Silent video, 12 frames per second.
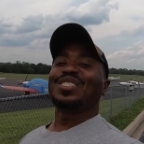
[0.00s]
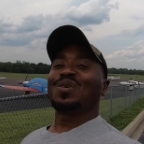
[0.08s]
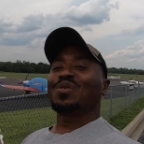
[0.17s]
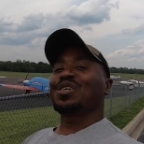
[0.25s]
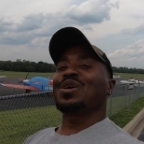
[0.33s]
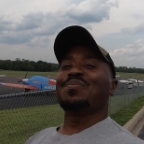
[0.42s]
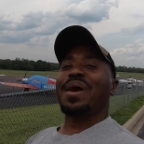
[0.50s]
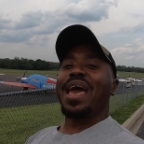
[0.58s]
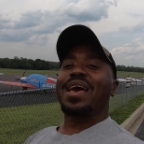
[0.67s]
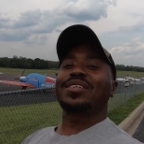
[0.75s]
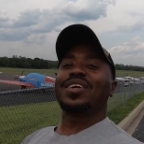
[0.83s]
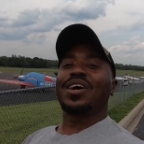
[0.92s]
To
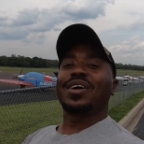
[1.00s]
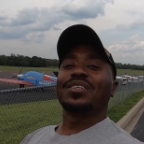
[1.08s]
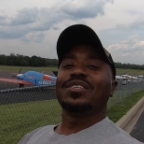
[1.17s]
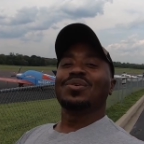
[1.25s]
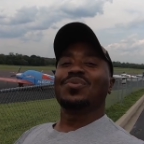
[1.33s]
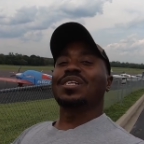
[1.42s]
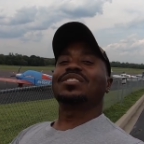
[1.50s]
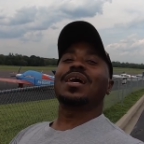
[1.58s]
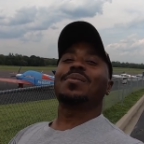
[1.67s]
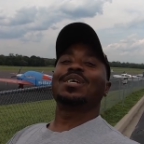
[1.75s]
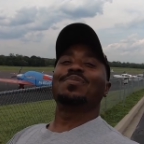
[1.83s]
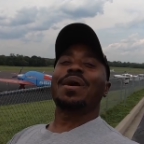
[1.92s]
Commander, what's
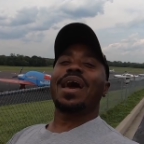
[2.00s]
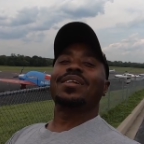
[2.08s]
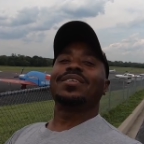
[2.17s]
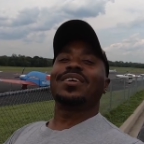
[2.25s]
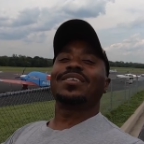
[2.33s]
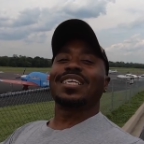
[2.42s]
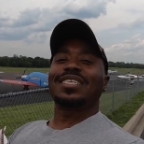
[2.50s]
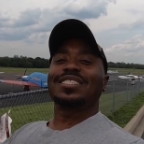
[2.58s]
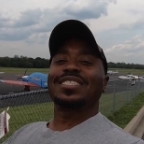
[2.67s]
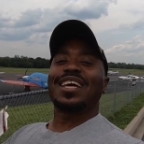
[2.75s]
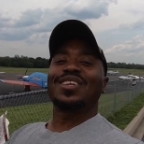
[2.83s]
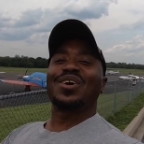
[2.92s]
up, Commander?
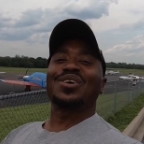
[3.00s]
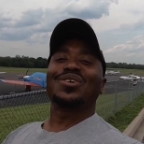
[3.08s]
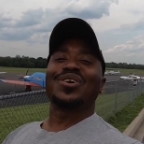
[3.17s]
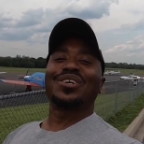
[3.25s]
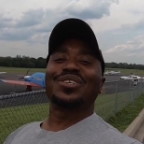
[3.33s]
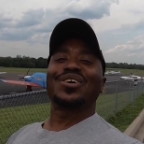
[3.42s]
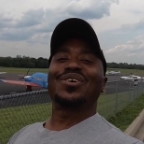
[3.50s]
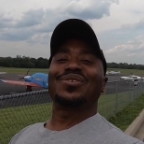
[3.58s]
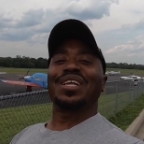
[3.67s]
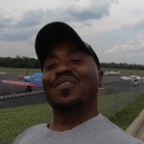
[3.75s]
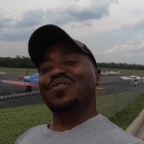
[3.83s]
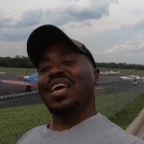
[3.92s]
Listen, I know you're on your
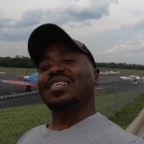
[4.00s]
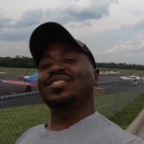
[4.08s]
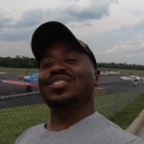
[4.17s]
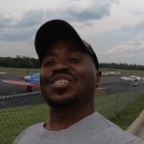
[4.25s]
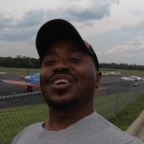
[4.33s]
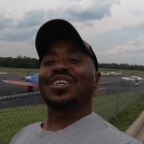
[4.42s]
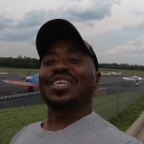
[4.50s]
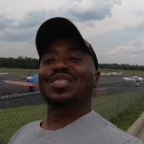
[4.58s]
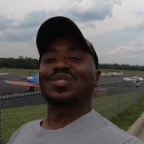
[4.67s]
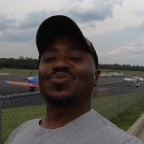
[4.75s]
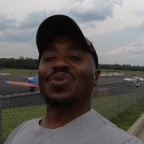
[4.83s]
own aviation journey as